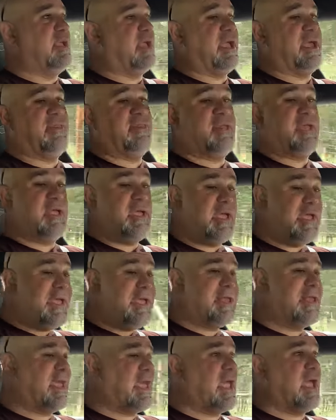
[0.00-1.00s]
and the
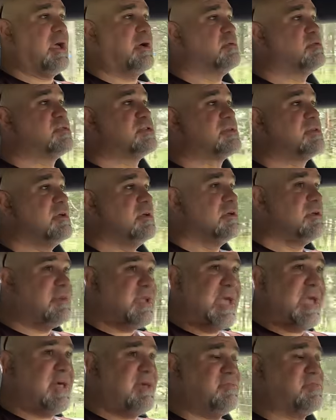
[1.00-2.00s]
in-house
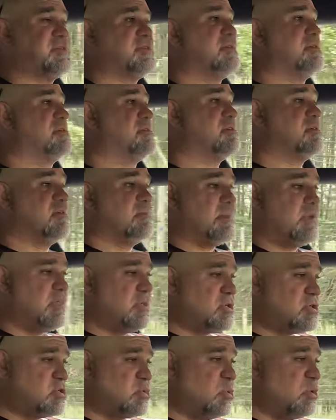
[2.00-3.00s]
nav system
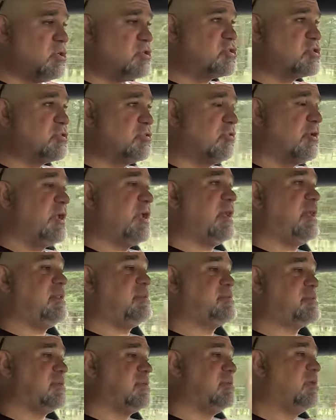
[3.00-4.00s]
and the dual
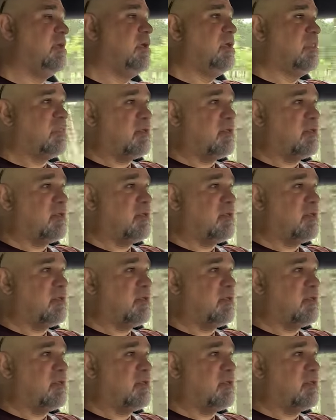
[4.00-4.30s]
screens and